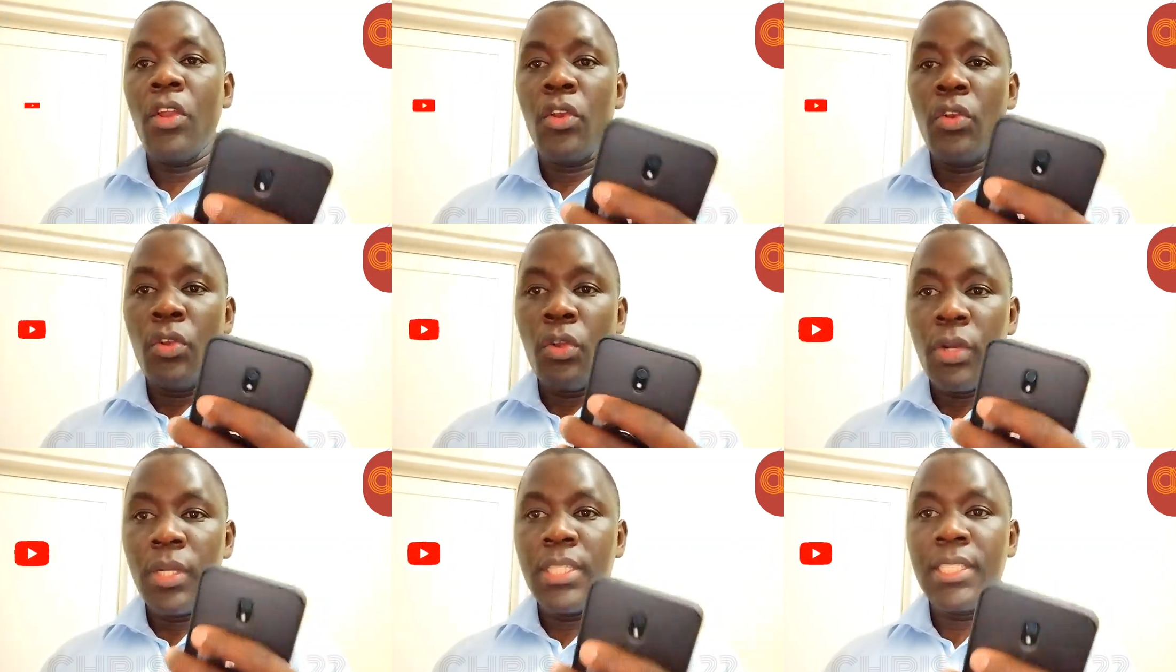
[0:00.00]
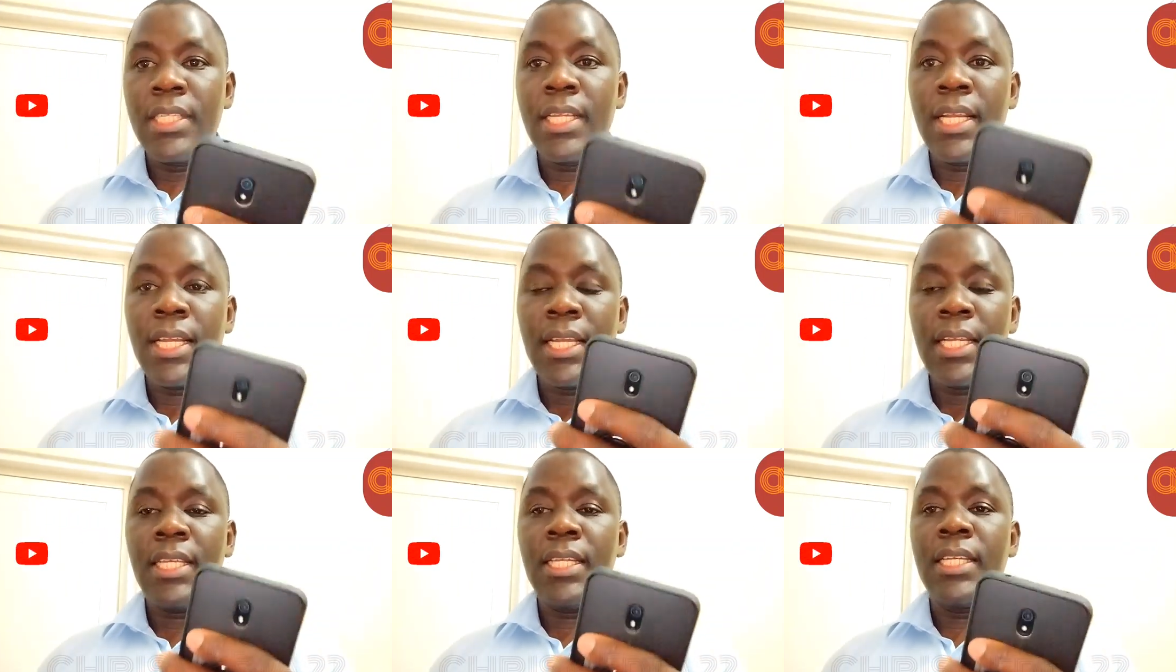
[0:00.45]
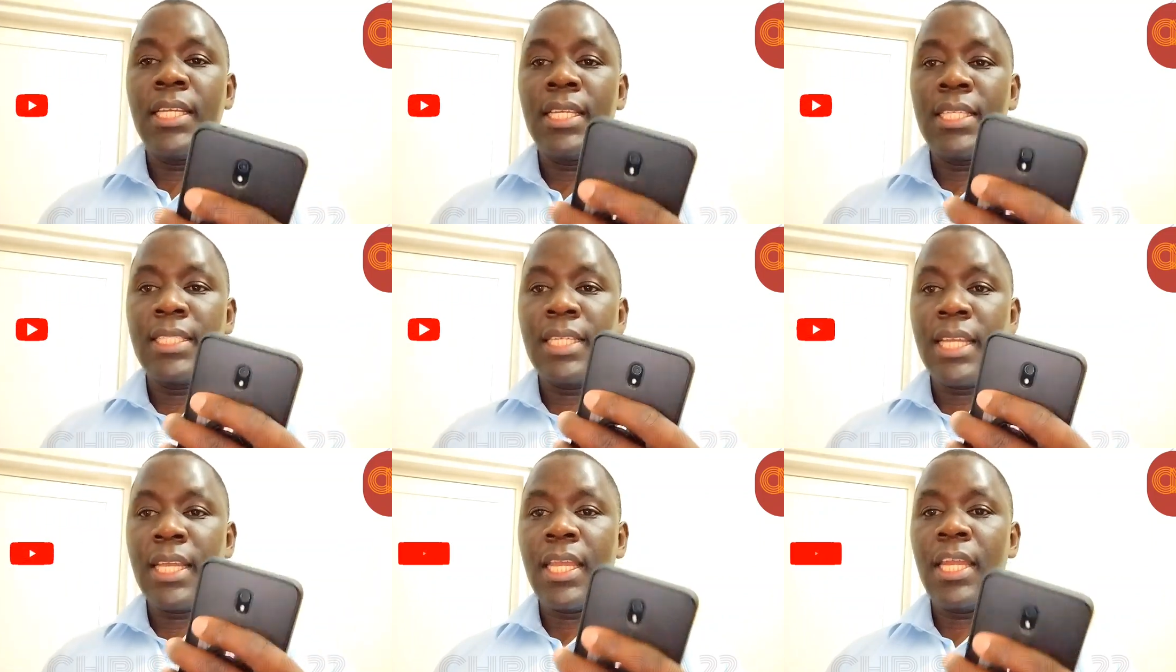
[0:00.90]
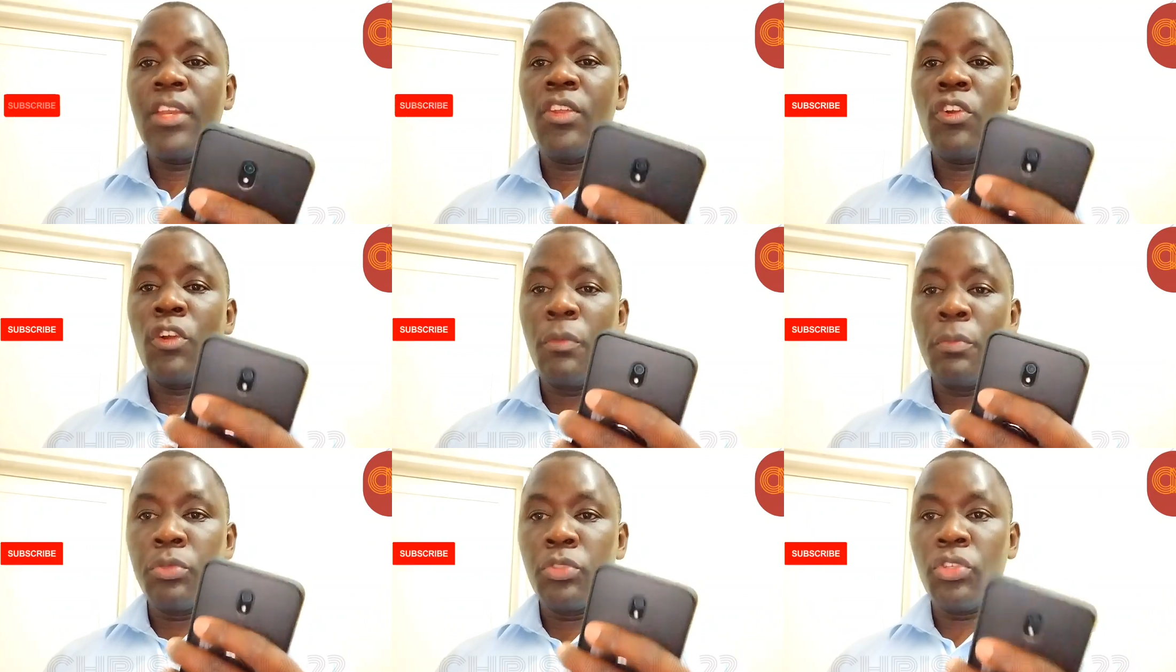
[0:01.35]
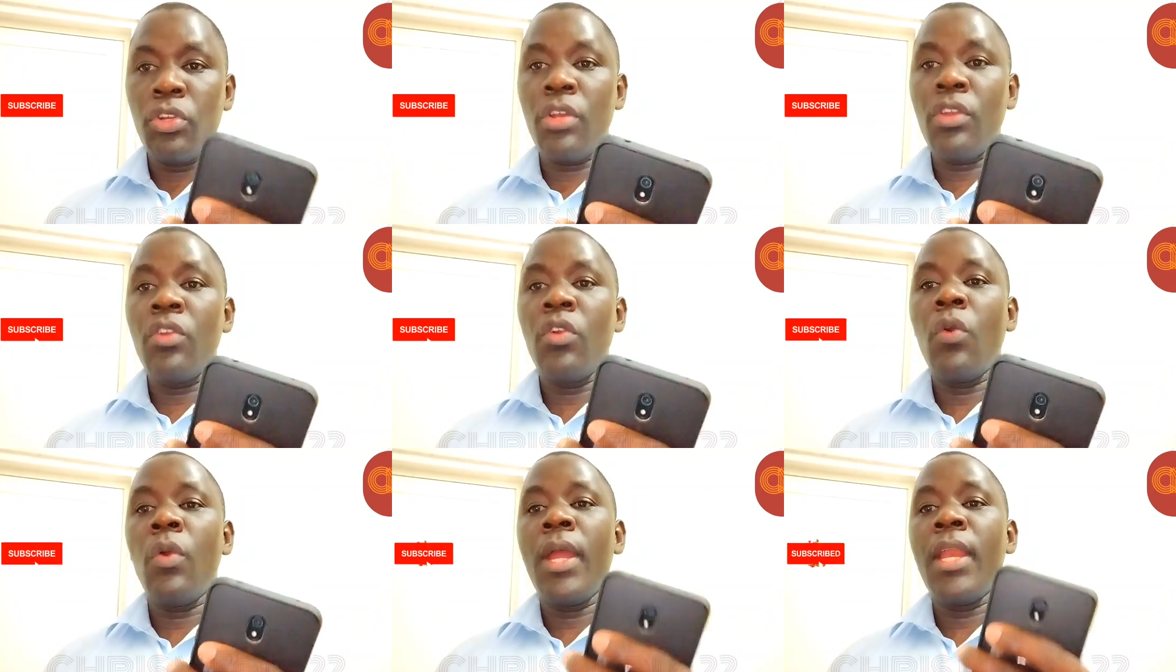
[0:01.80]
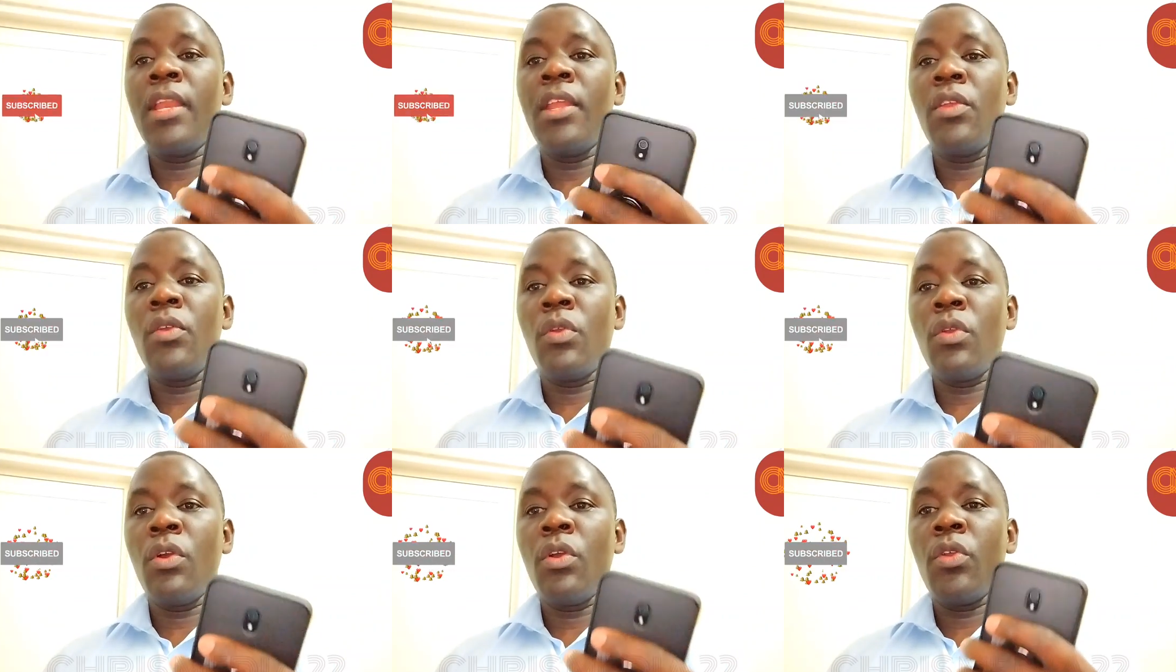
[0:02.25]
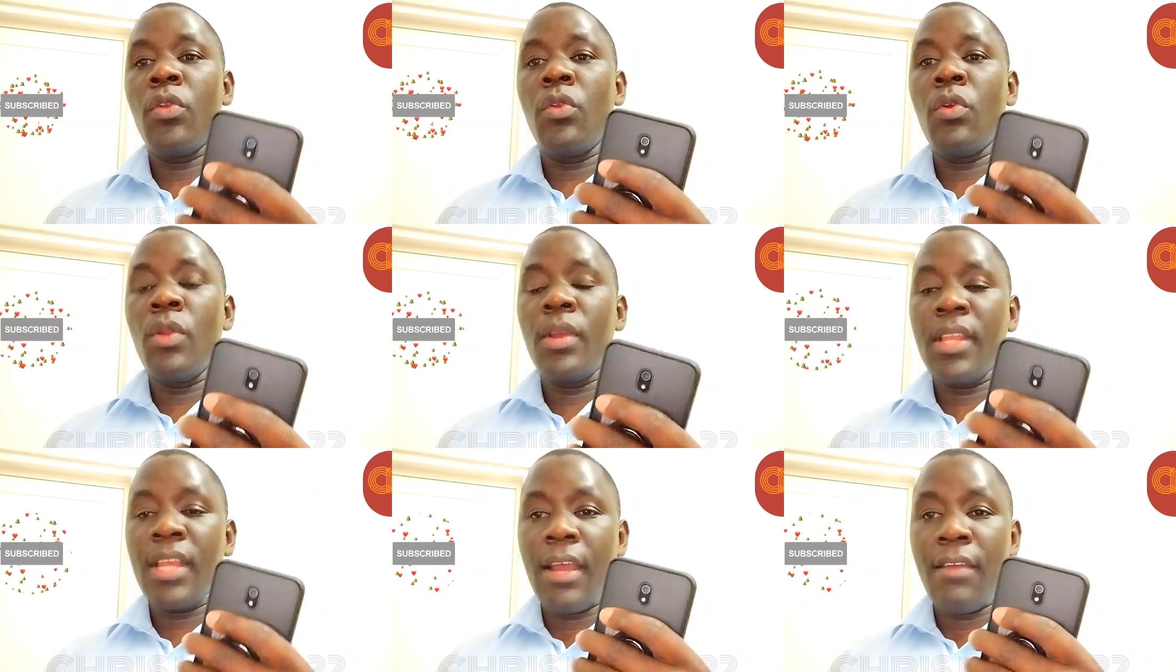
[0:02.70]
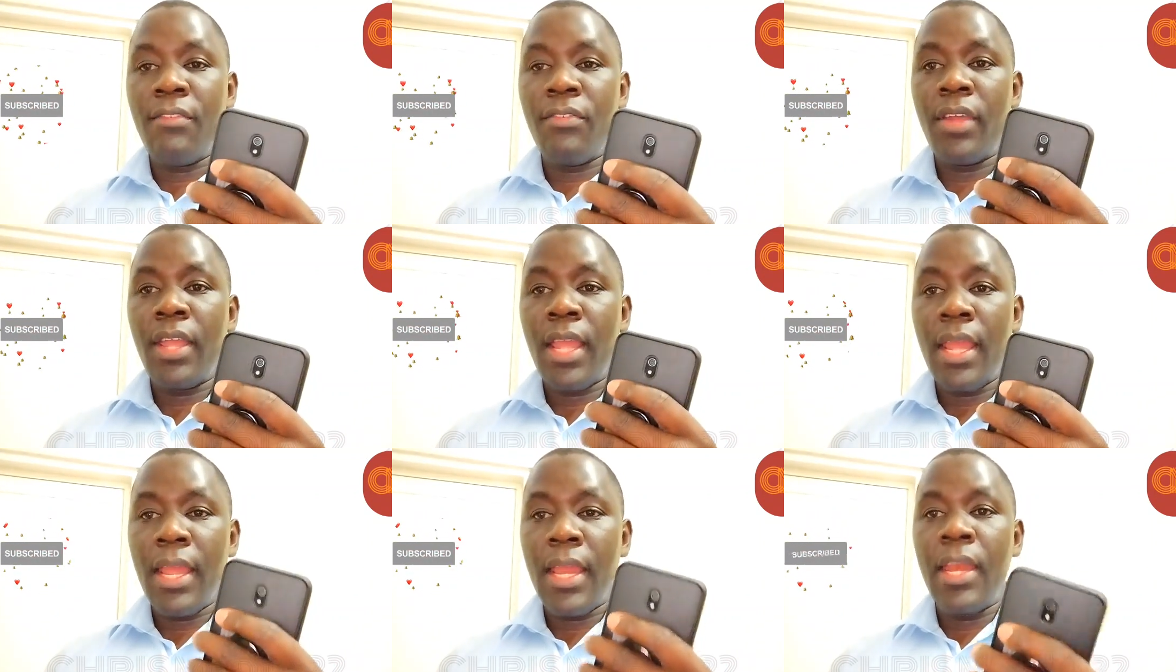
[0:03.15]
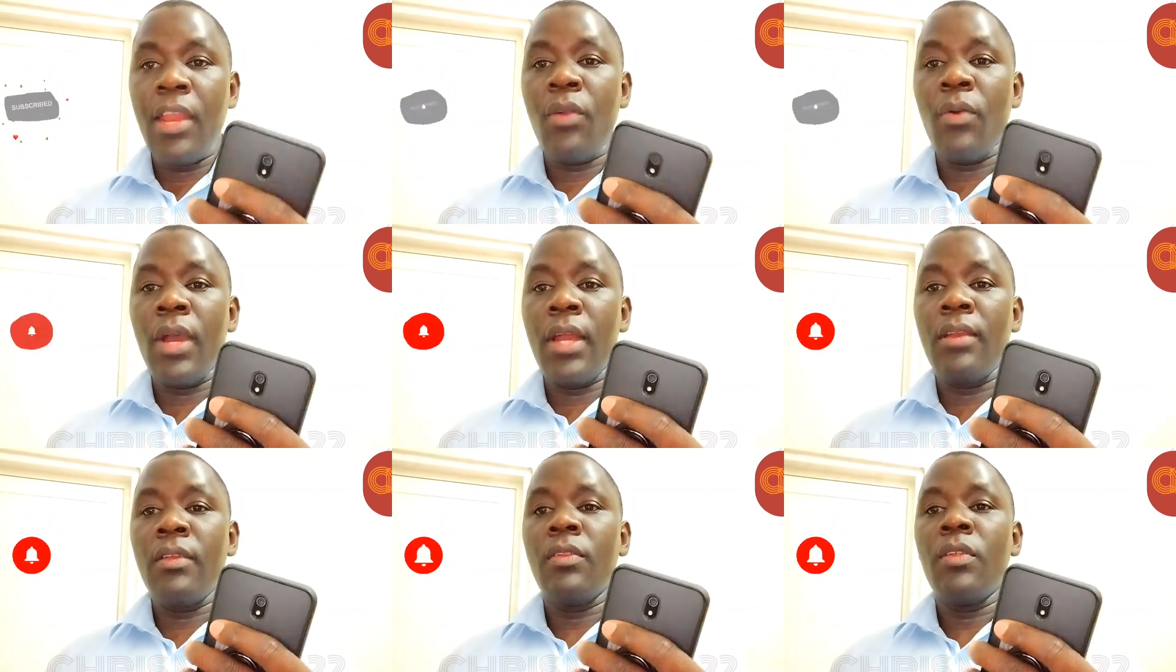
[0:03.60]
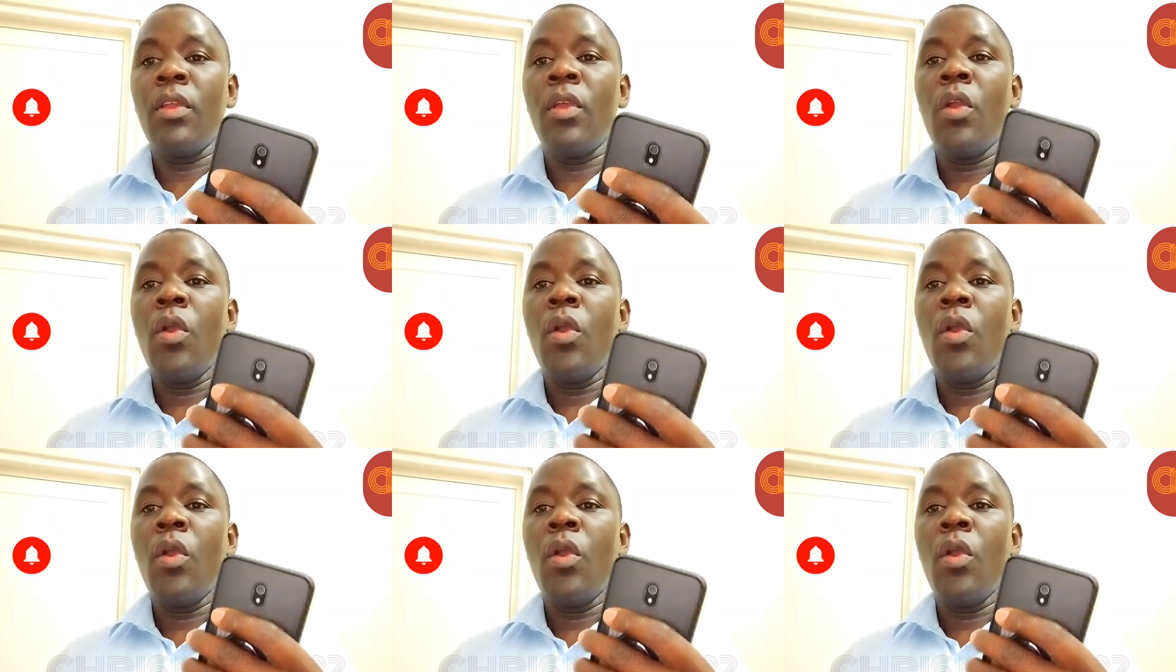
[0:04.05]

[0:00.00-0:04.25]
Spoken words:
Don't select the second option when you know you don't have anyone